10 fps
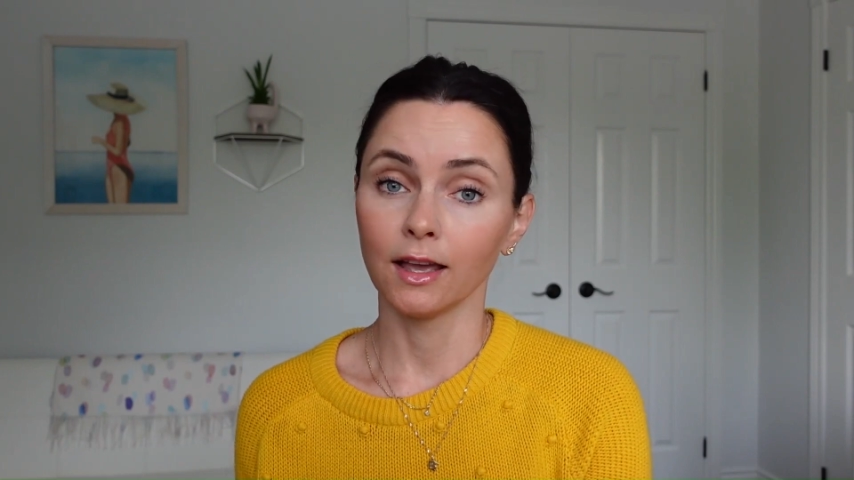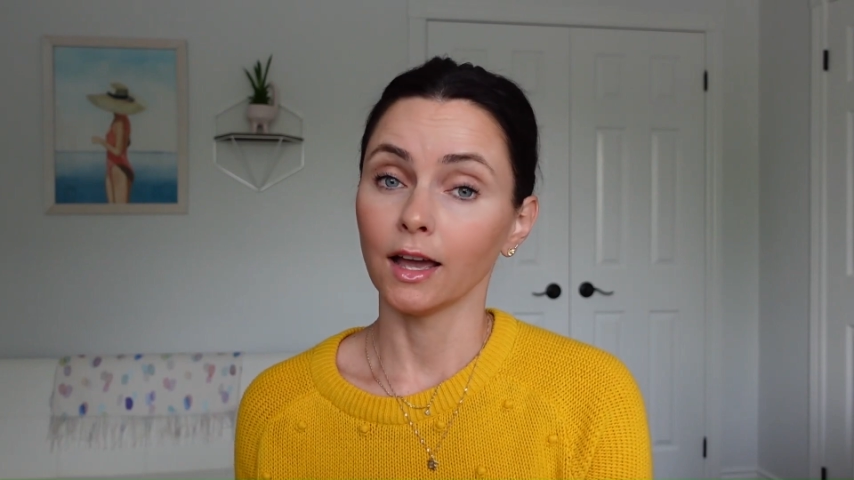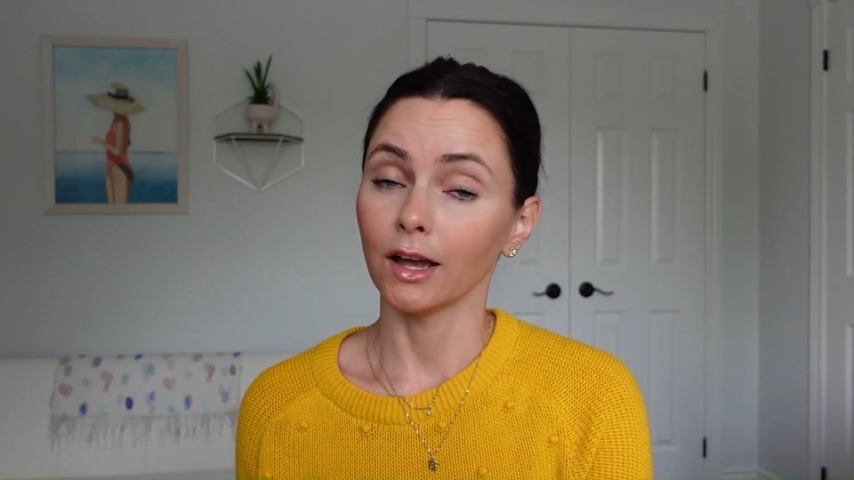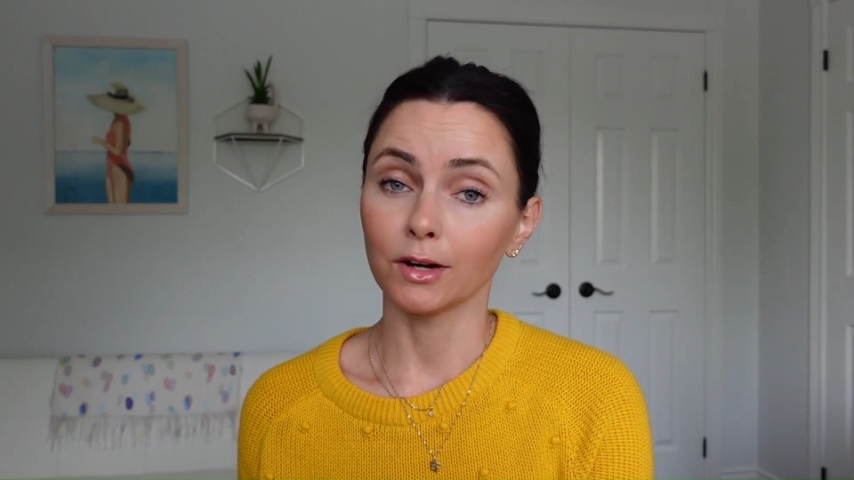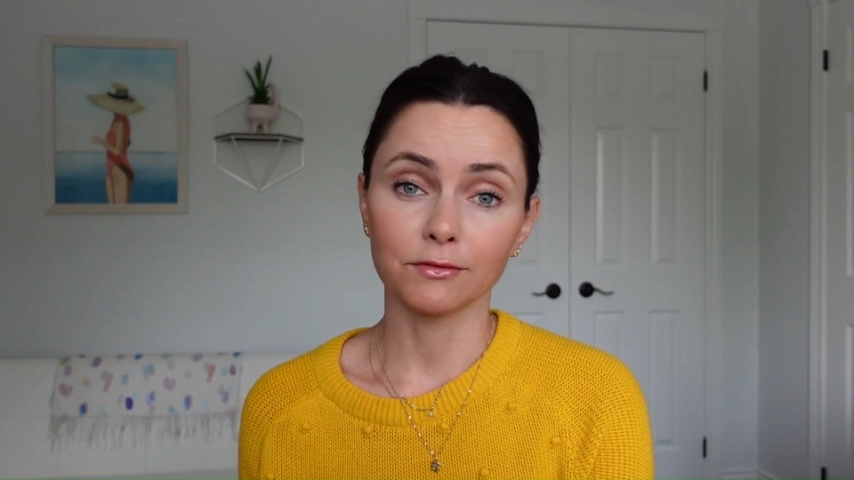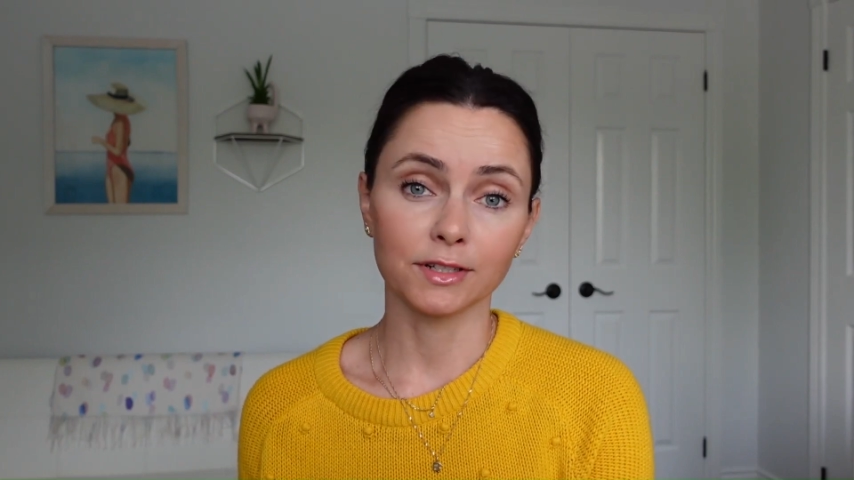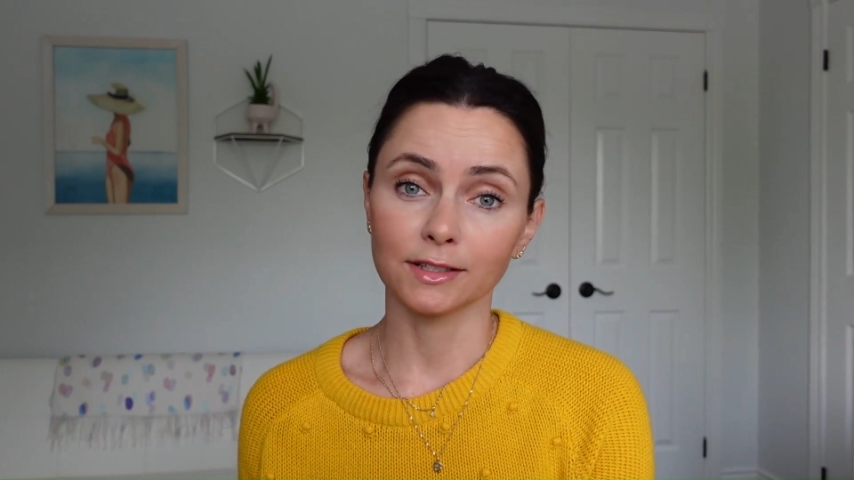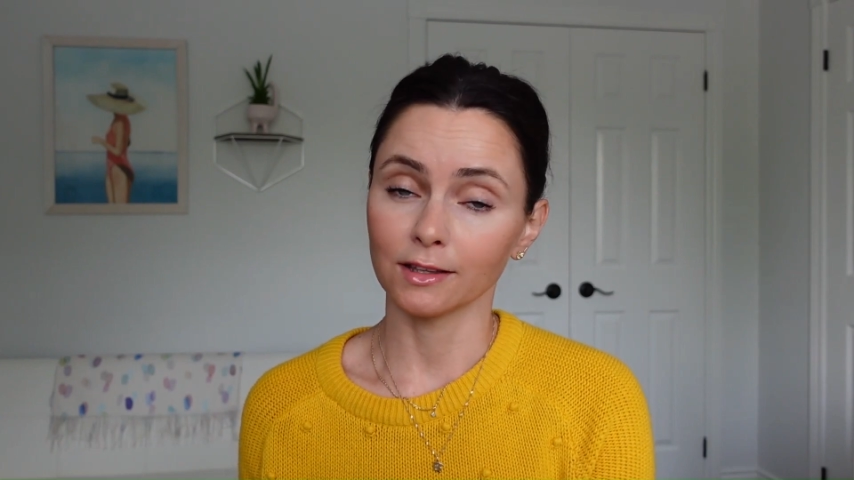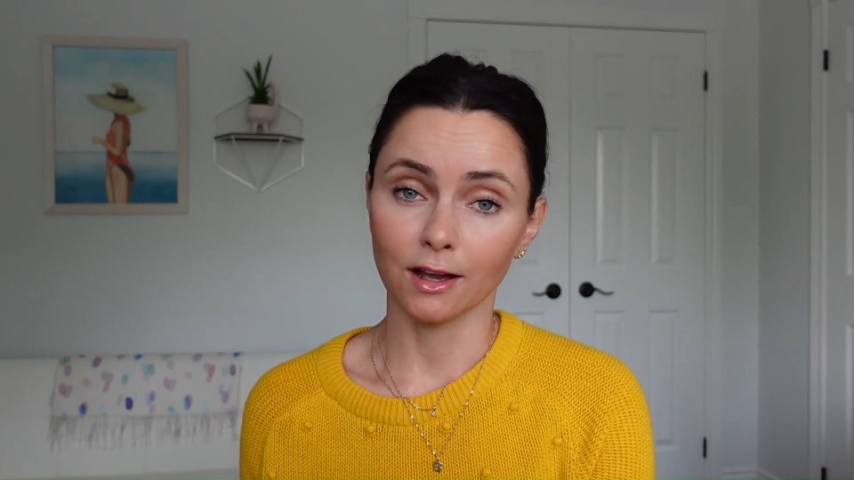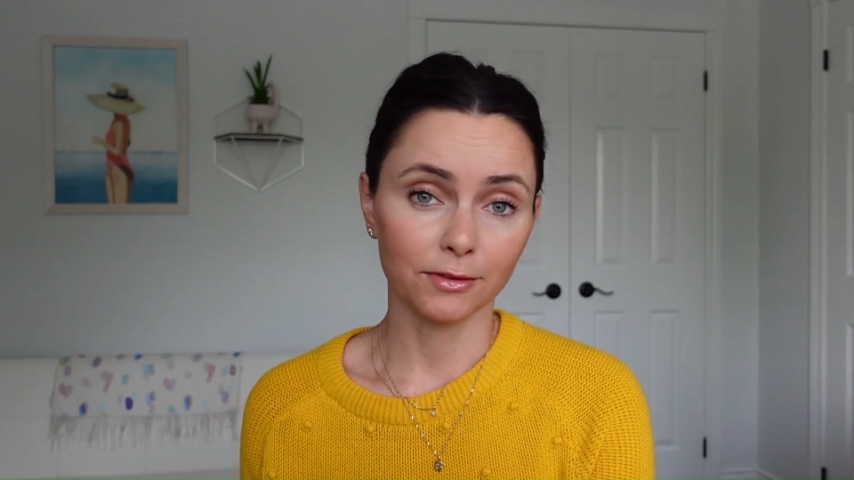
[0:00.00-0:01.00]
However, it's
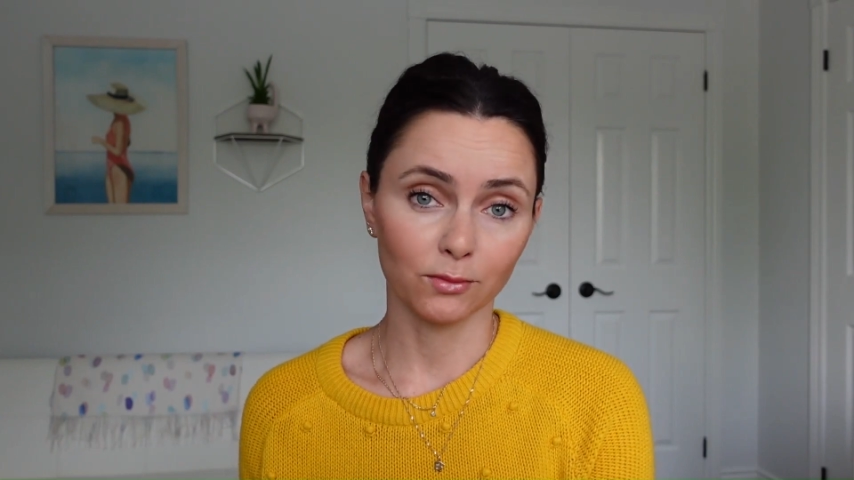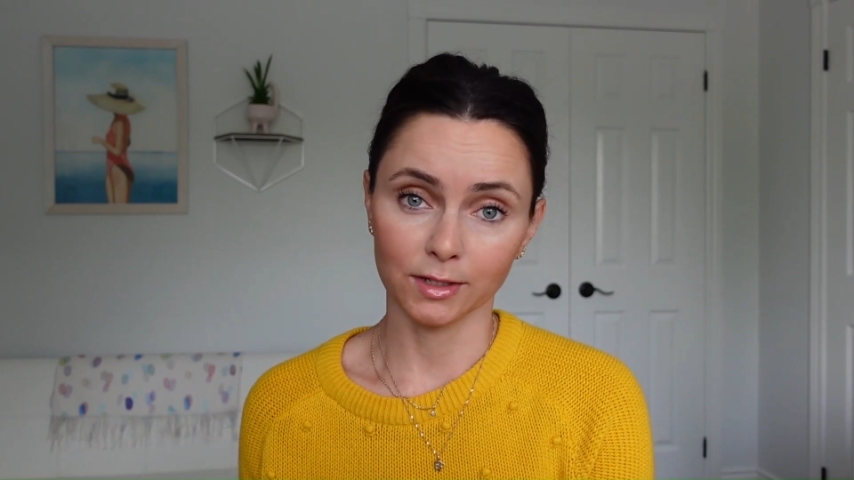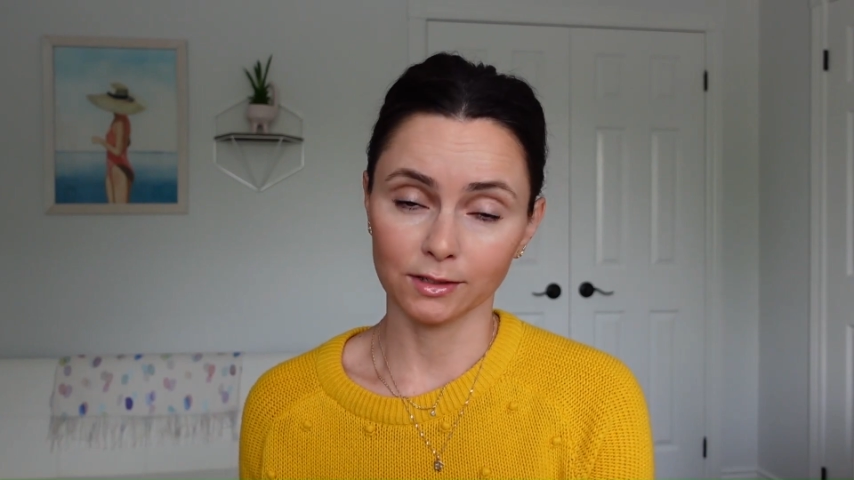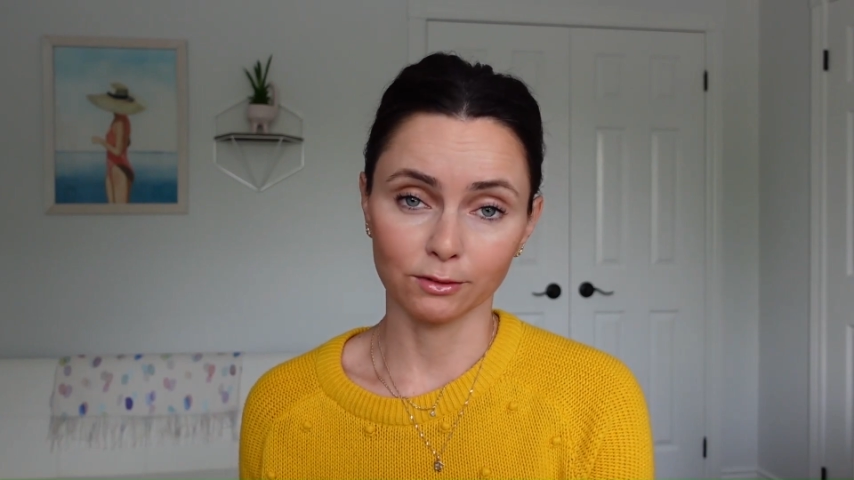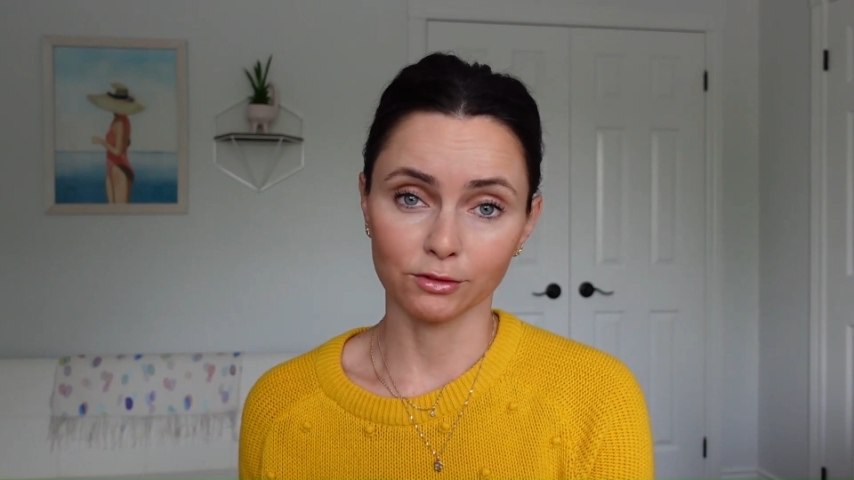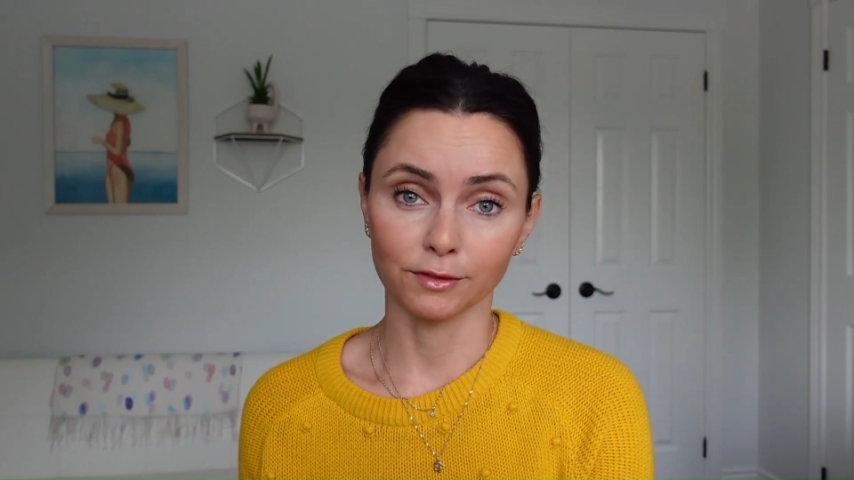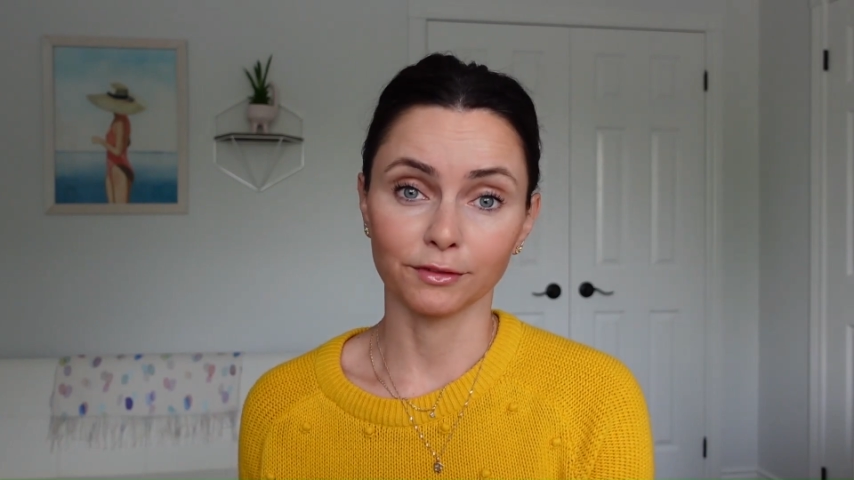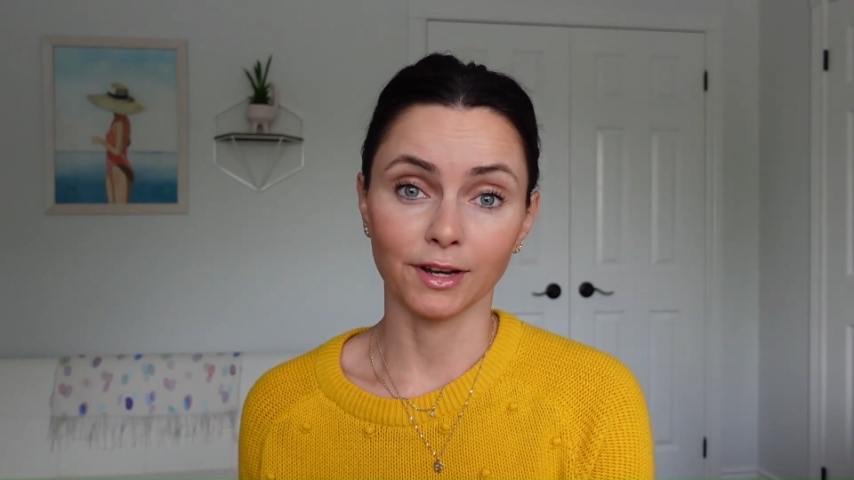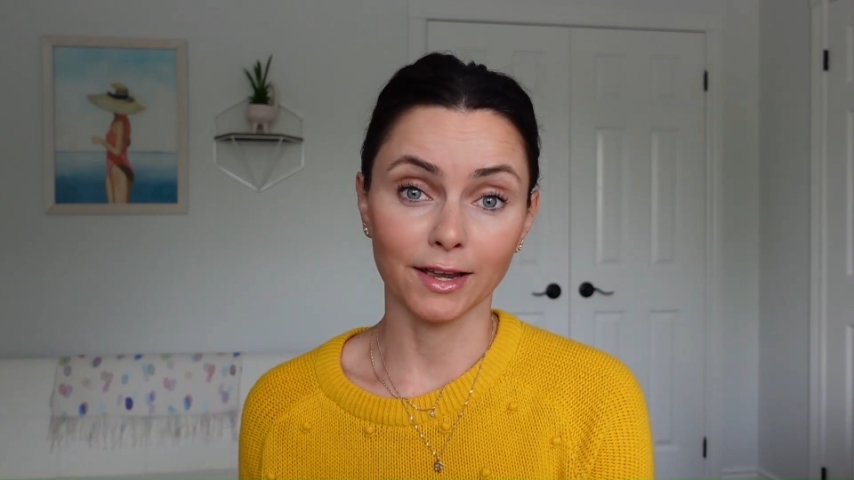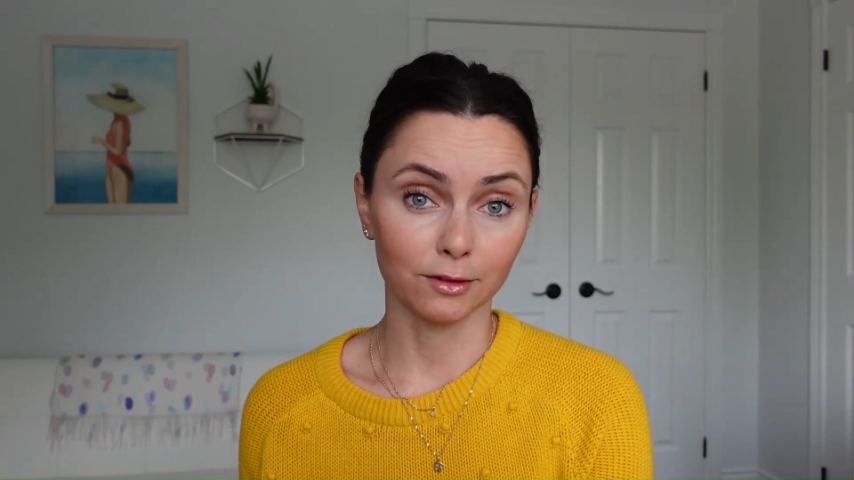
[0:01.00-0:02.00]
not the right solution
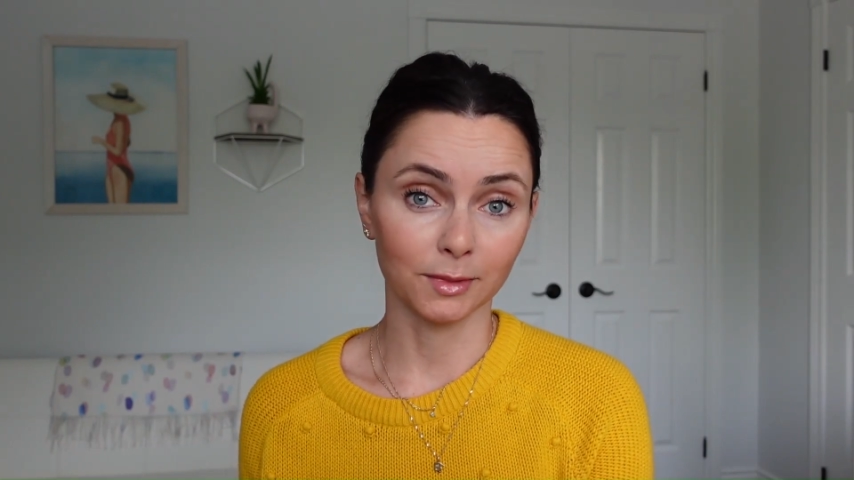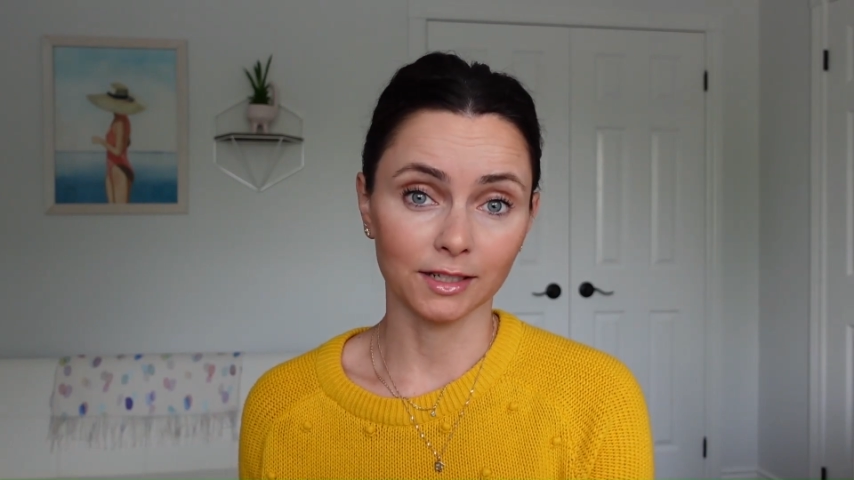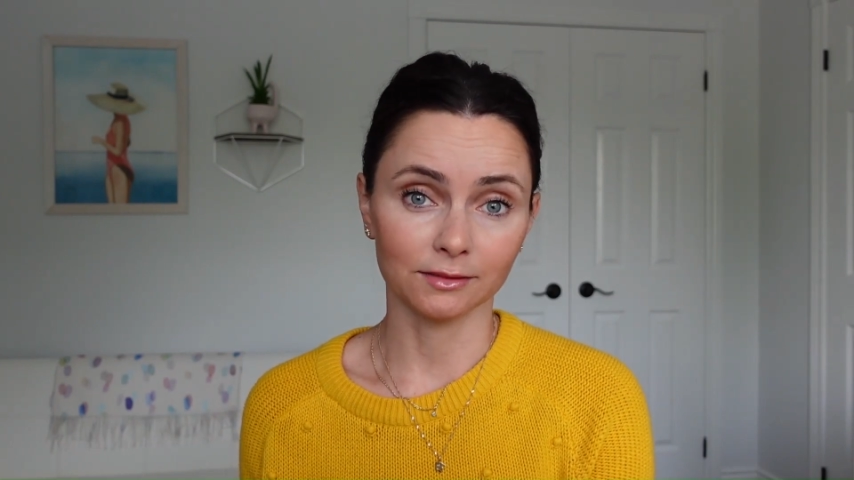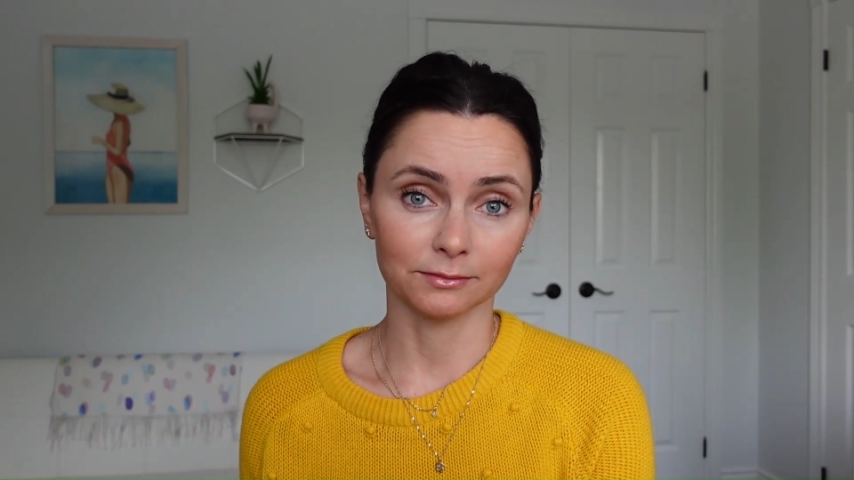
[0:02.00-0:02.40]
for everybody.